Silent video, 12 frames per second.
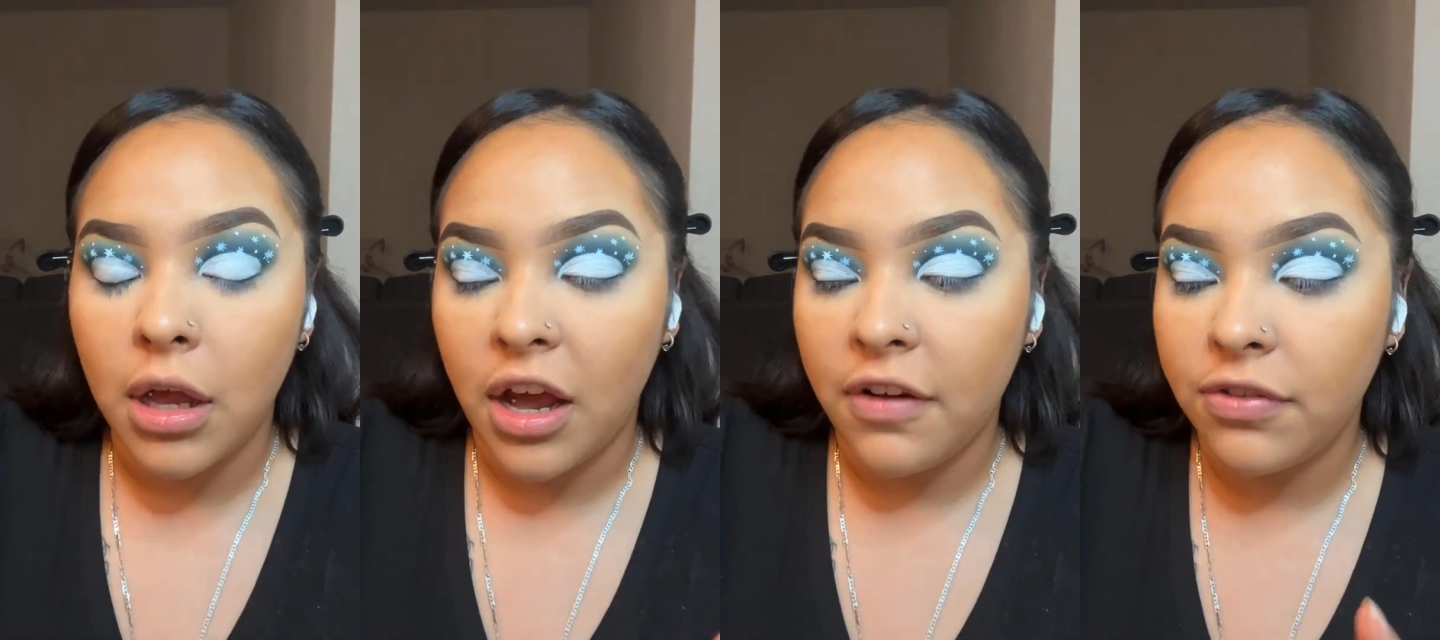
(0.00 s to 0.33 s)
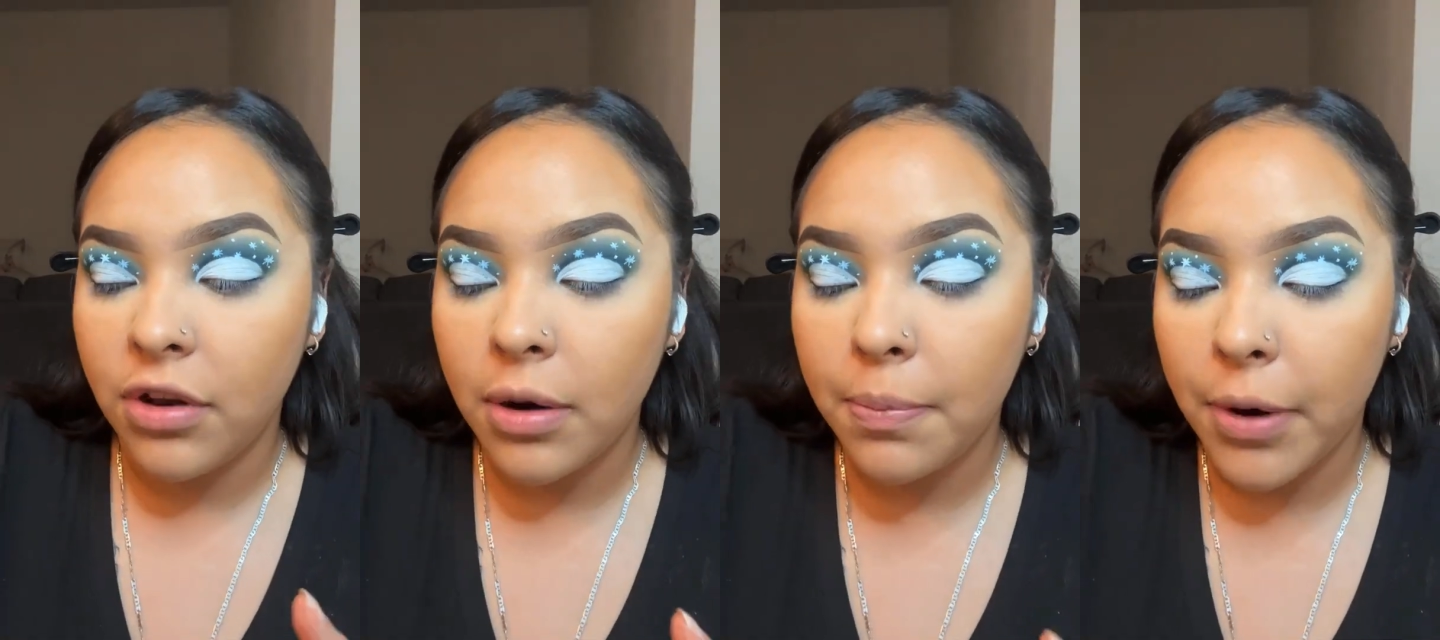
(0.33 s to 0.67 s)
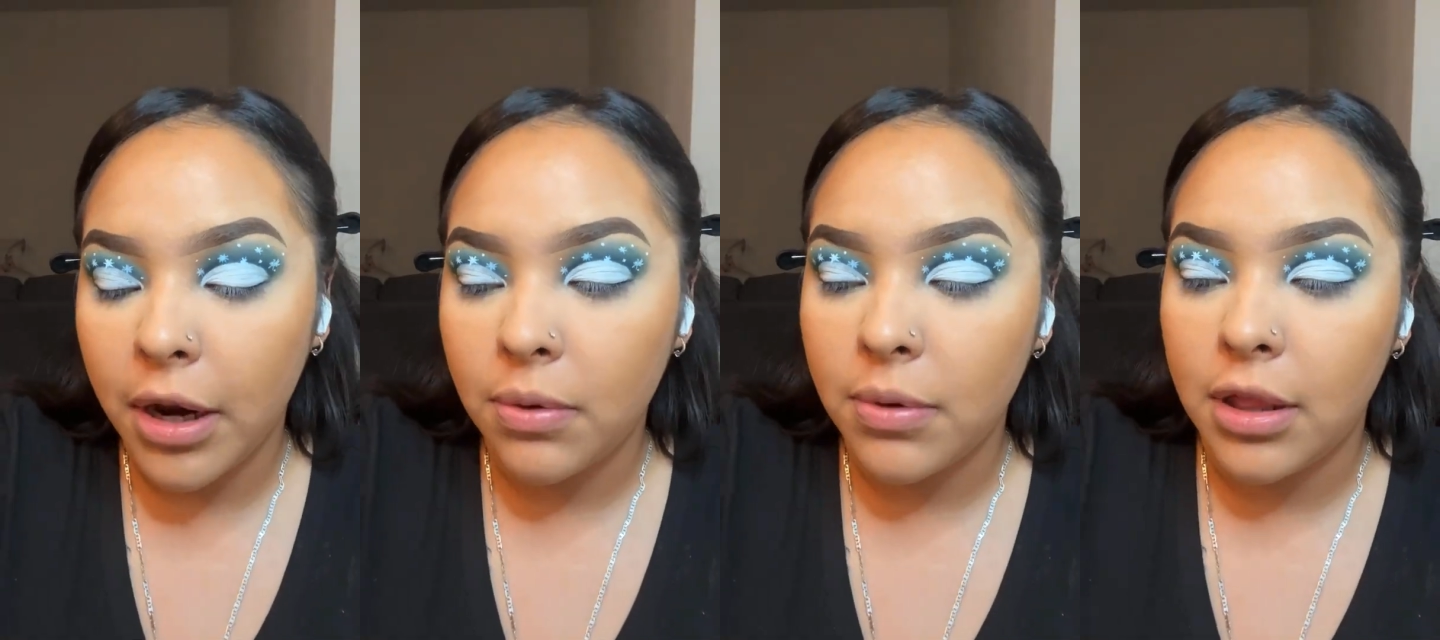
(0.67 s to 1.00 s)
after I
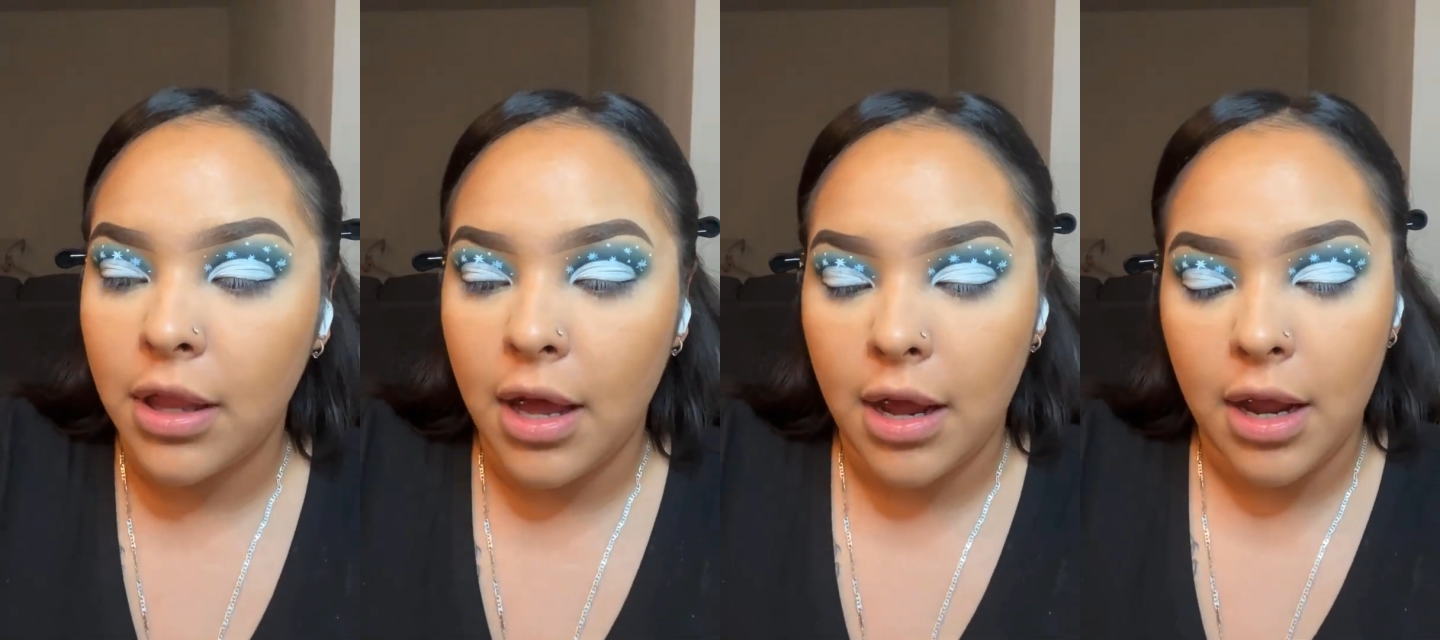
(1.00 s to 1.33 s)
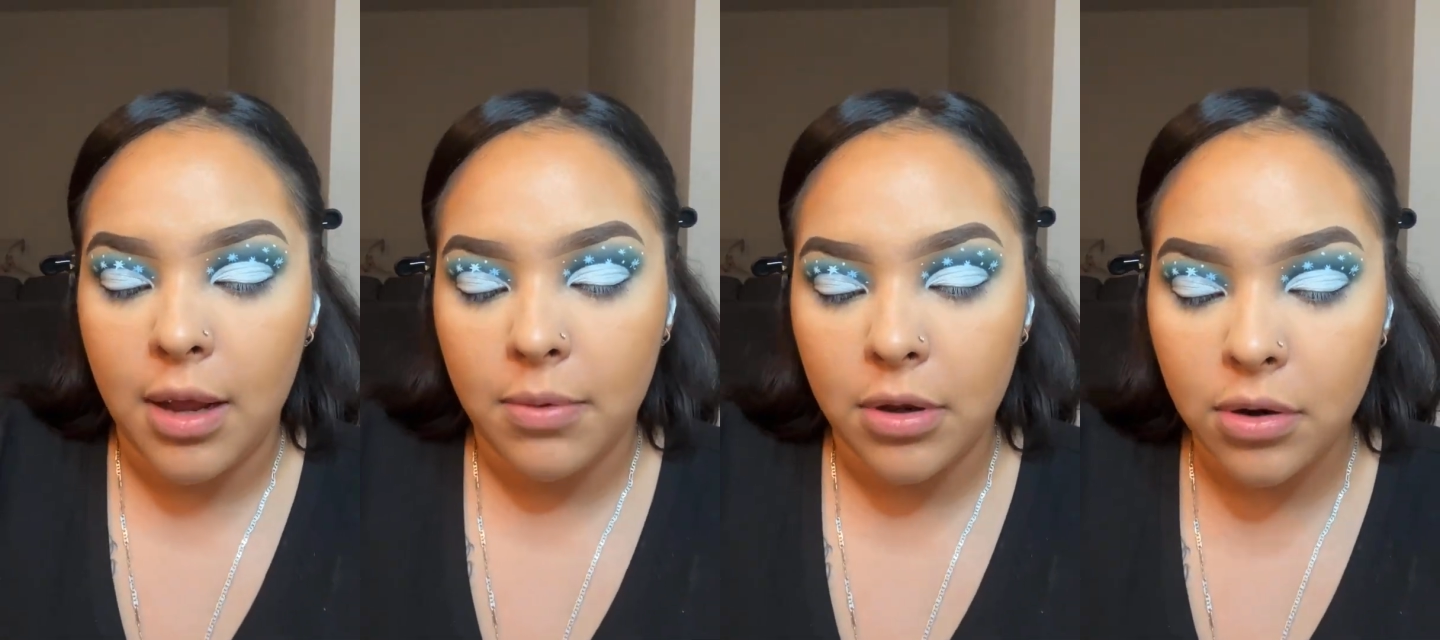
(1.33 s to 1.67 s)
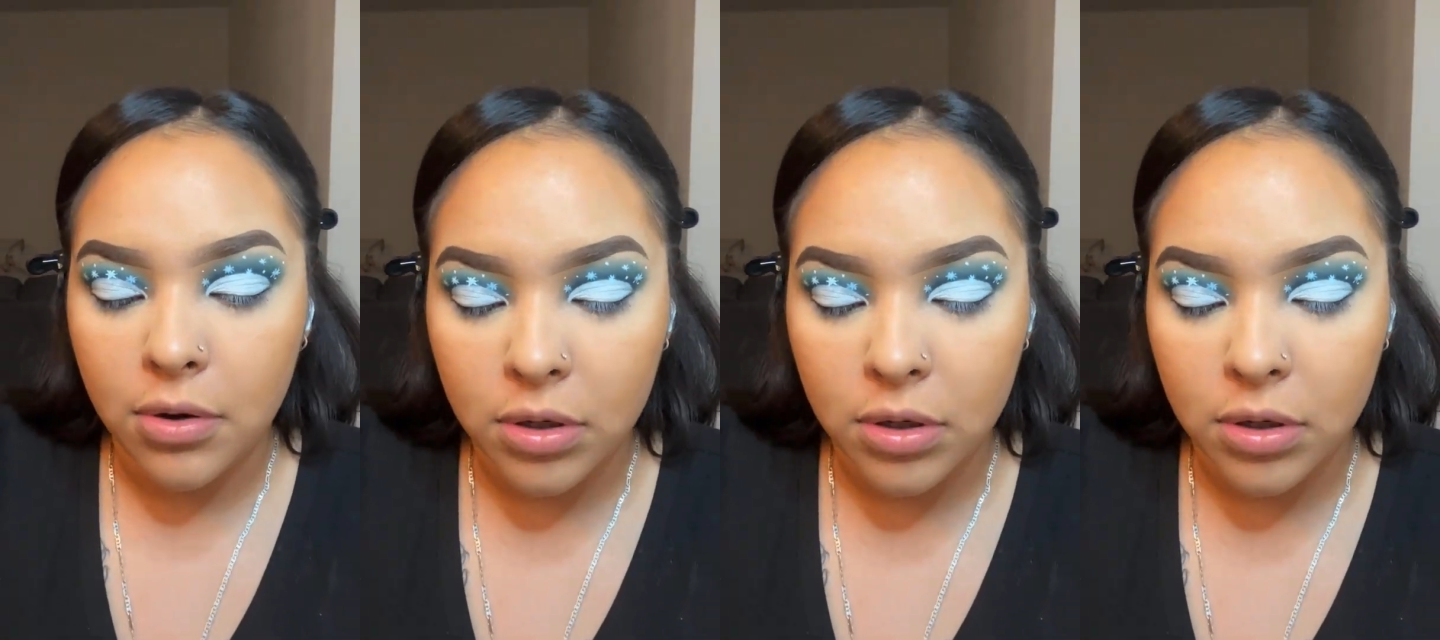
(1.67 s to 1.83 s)
brighten with that, I am gonna